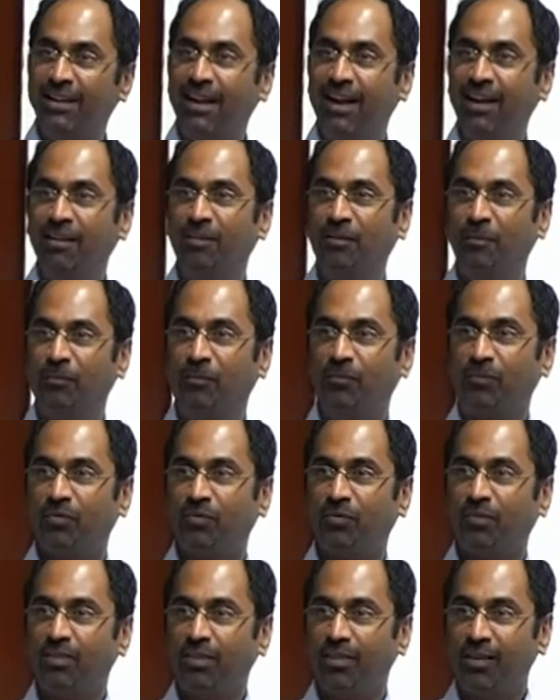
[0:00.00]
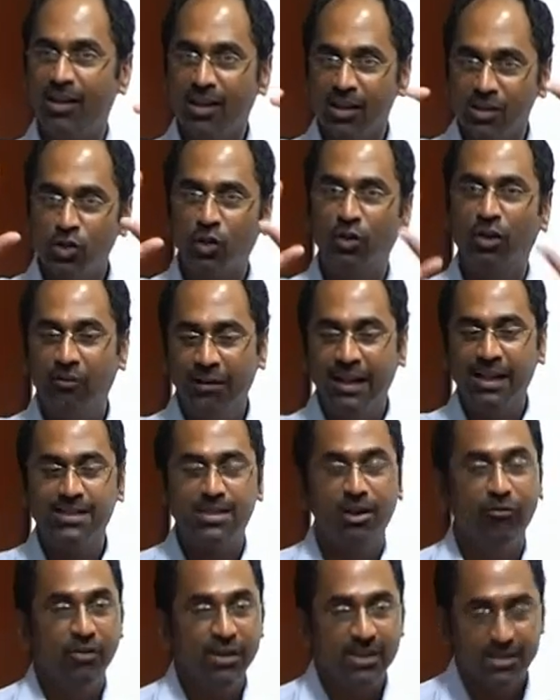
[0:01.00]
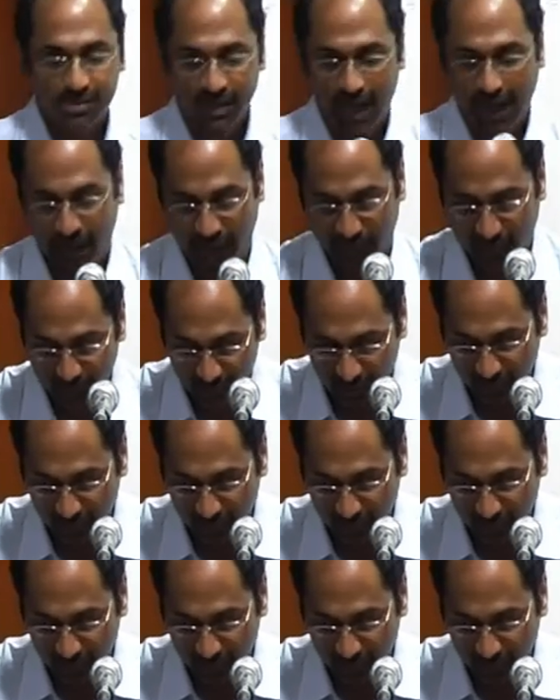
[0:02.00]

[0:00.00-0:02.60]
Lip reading: that? So the real stuff is ahead.